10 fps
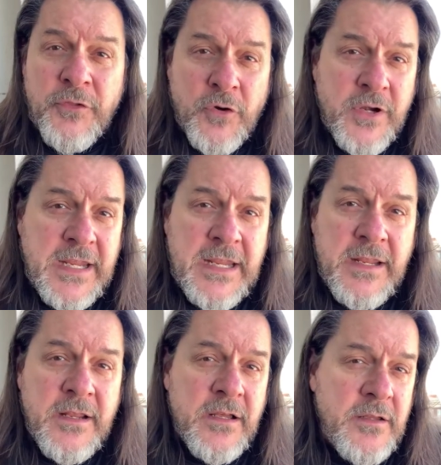
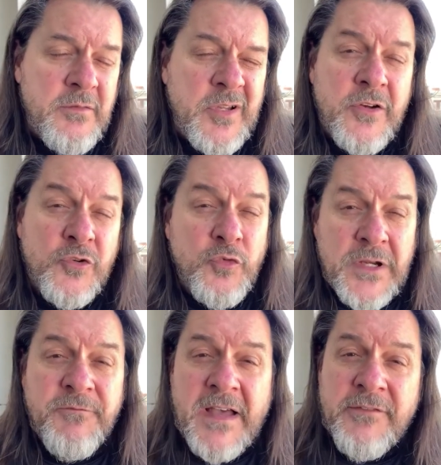
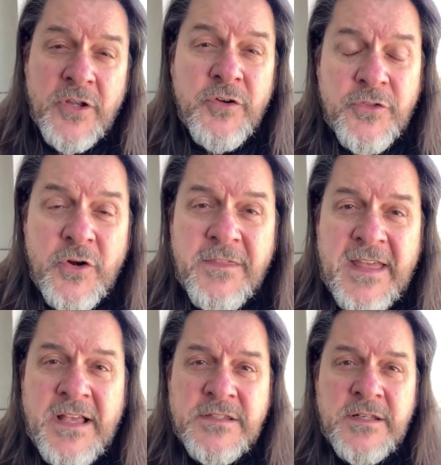to
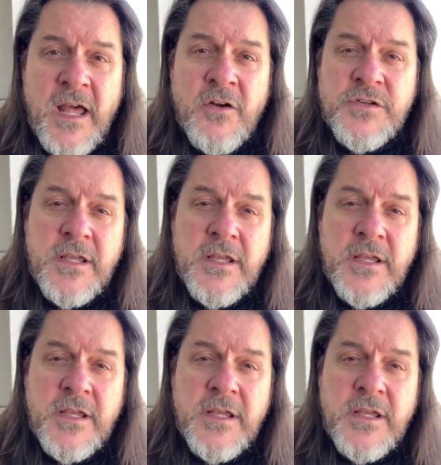$130,000.